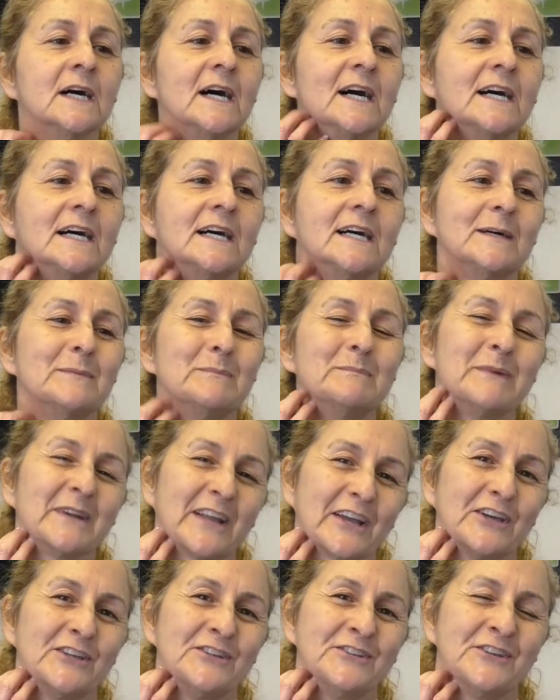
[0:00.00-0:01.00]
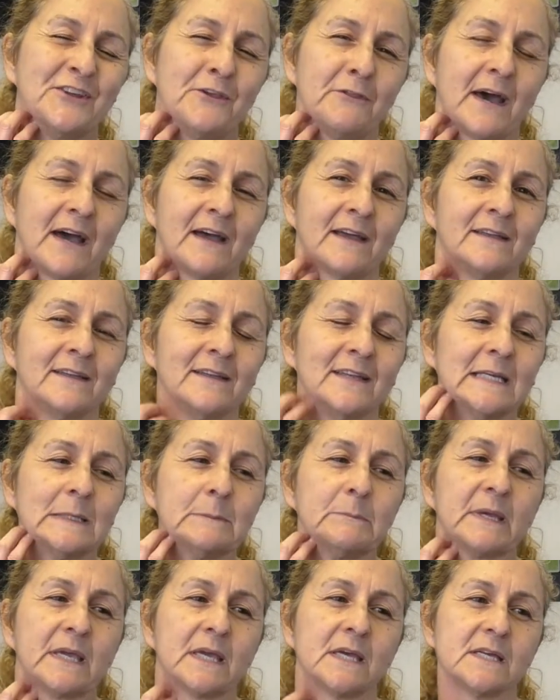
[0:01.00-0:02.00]
But I couldn't do that.
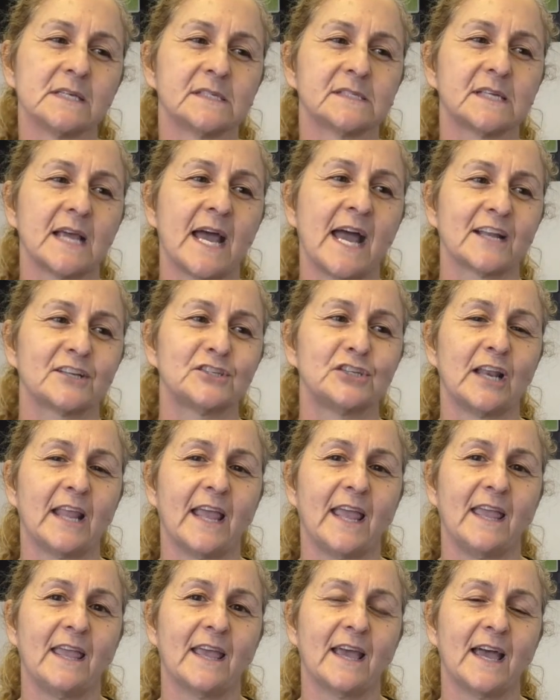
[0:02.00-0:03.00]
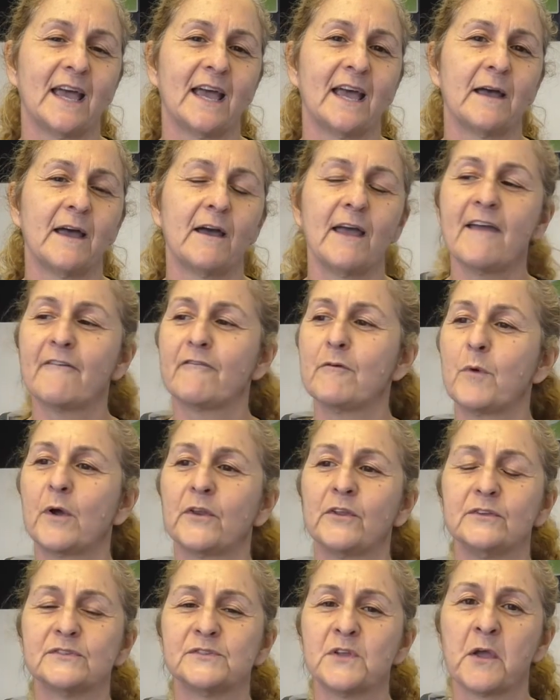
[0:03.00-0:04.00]
Because actually,
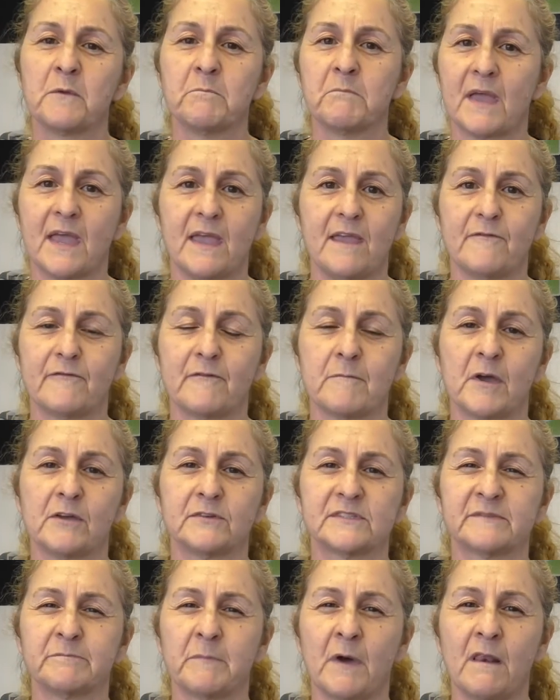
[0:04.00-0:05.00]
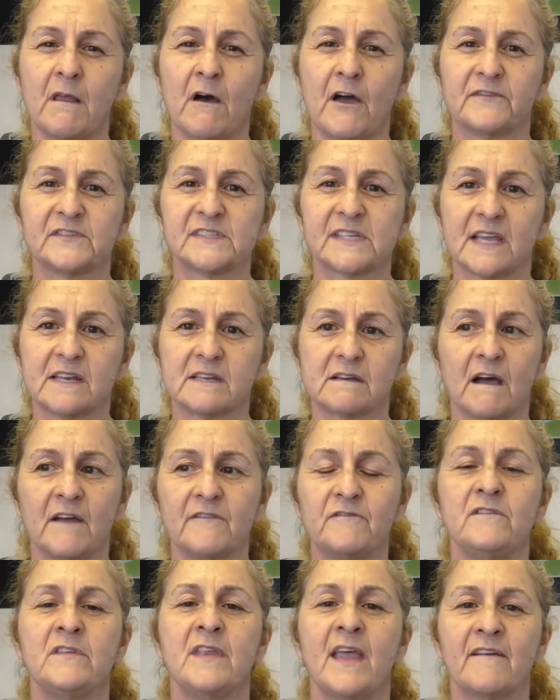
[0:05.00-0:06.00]
everyone who's known me for most of my life said,
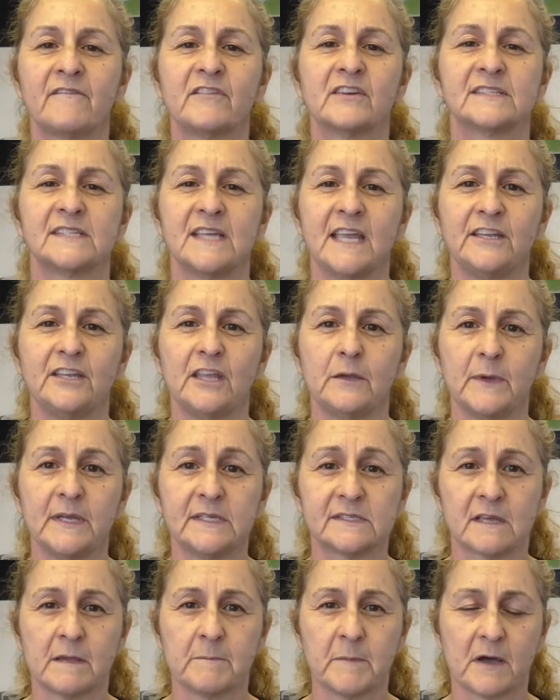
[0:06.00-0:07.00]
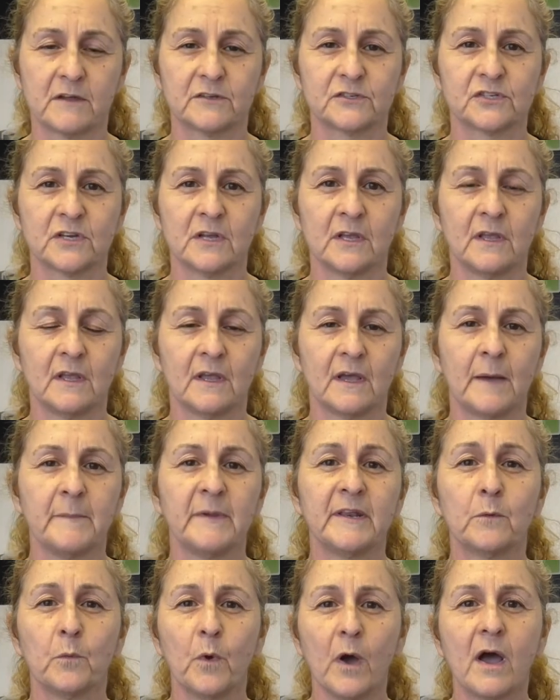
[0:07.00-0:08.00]
I've never seen you eat so much. I
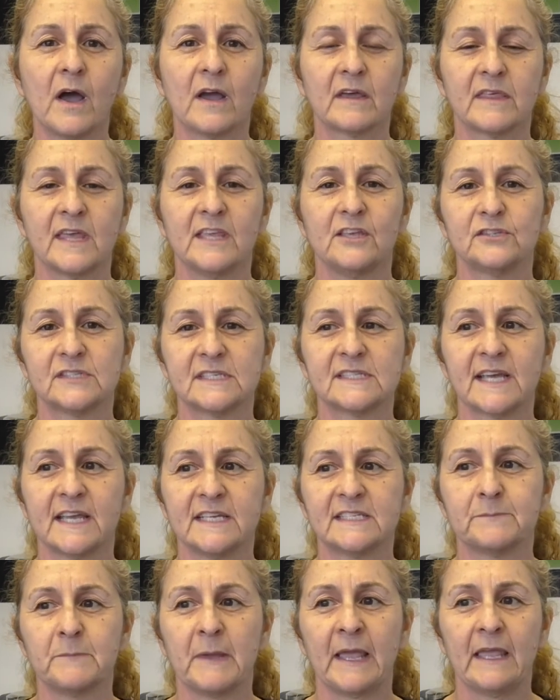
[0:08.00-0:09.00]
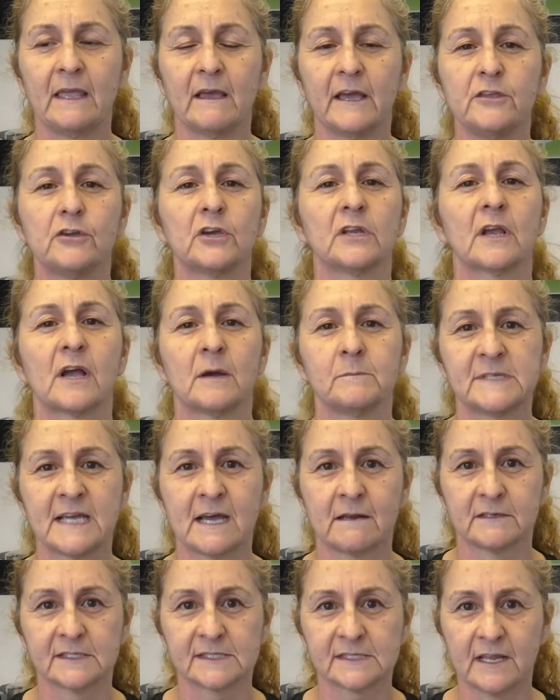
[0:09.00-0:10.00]
mean, at work, they used to say to me, are you gonna come
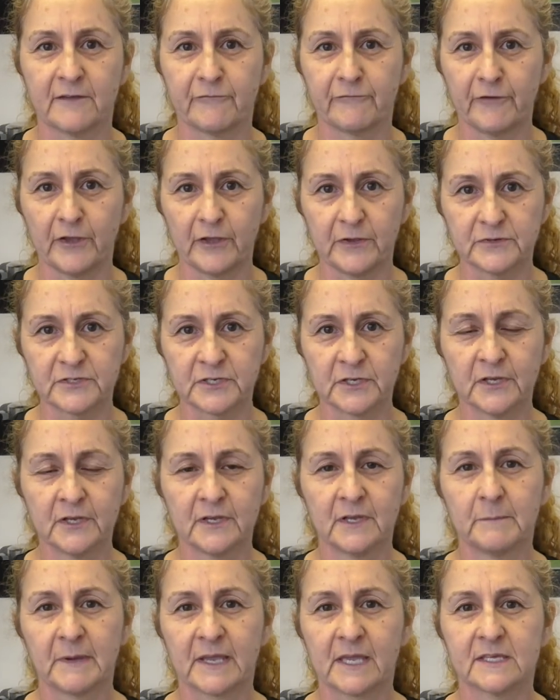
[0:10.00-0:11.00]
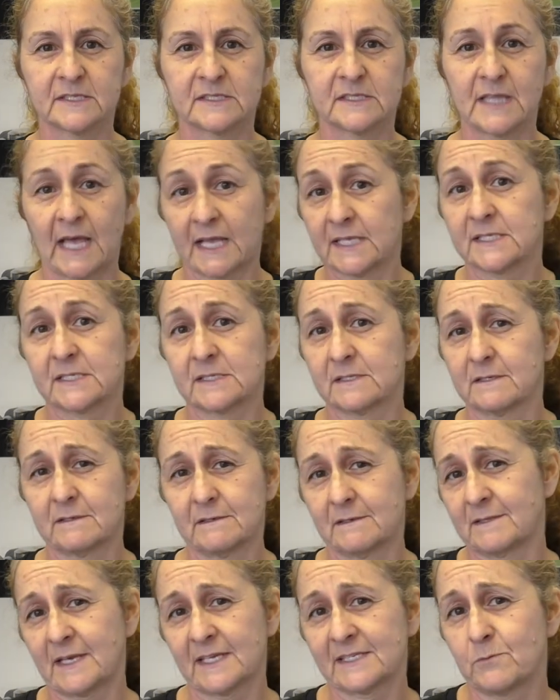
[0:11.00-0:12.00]
down and sniff food? Because
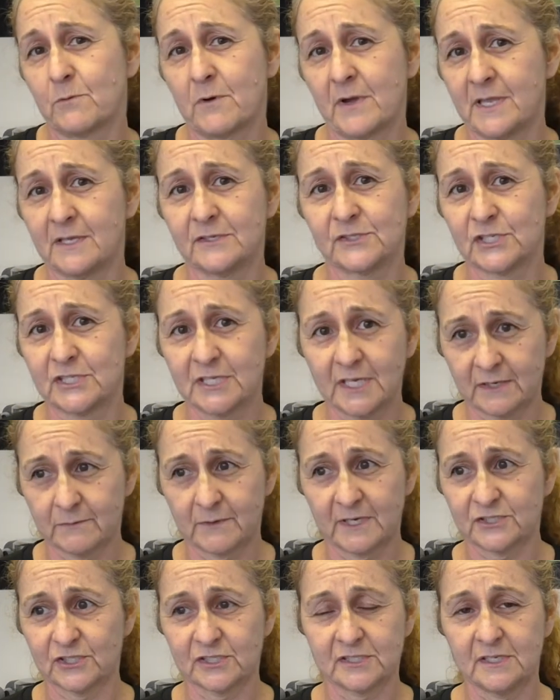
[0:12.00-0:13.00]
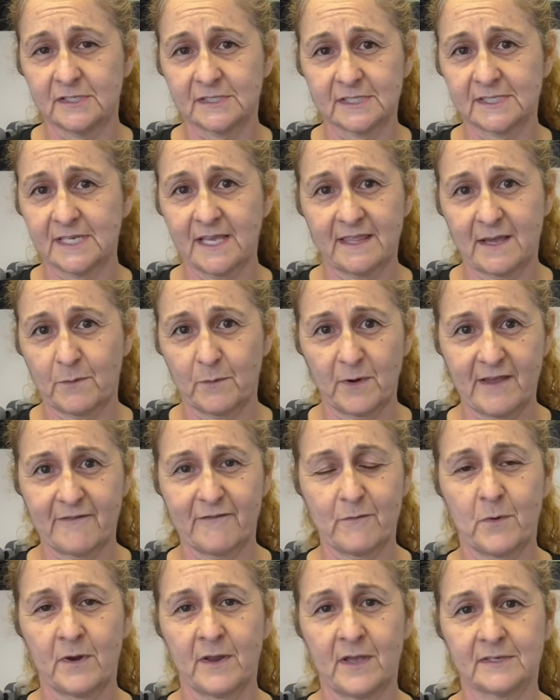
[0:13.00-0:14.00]
that's what I used to do. I just used to sit there when
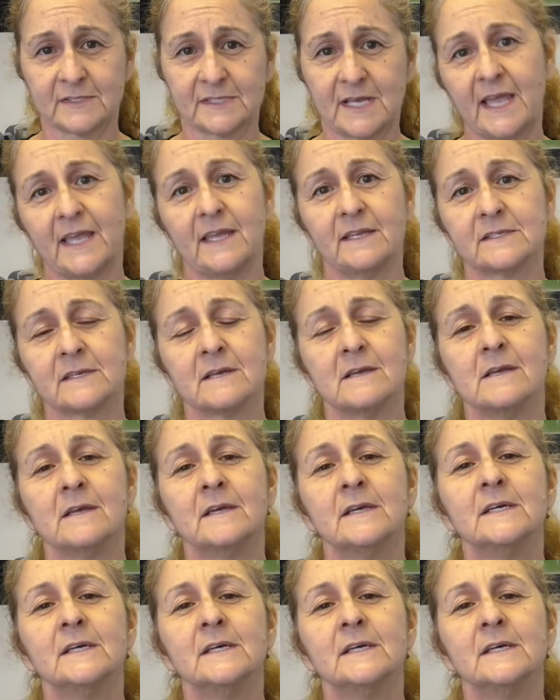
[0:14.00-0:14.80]
everyone else ate.